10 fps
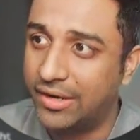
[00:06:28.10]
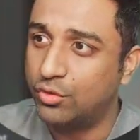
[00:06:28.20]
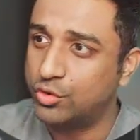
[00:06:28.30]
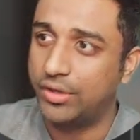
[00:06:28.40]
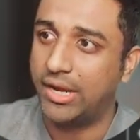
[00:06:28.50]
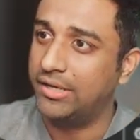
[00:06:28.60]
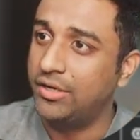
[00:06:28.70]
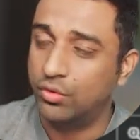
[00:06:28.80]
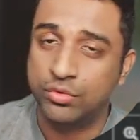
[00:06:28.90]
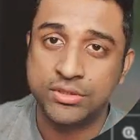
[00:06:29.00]
doubts or
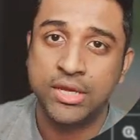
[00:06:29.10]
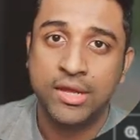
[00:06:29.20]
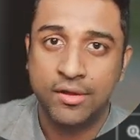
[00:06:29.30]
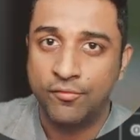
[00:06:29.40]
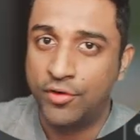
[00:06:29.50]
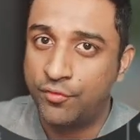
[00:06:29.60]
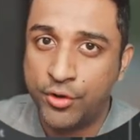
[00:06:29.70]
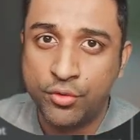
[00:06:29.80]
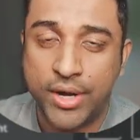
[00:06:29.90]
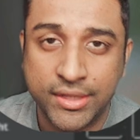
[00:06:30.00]
any notes, feel
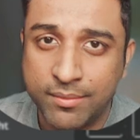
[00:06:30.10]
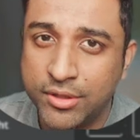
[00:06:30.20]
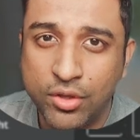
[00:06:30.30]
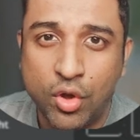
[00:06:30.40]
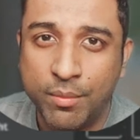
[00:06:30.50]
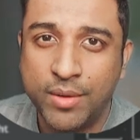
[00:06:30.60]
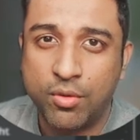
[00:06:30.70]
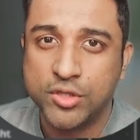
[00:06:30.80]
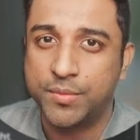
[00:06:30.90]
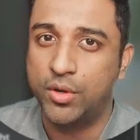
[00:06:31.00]
free to write them in the comment
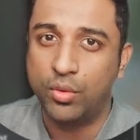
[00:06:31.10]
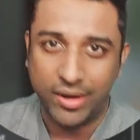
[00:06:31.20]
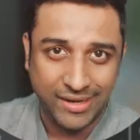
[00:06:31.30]
box below.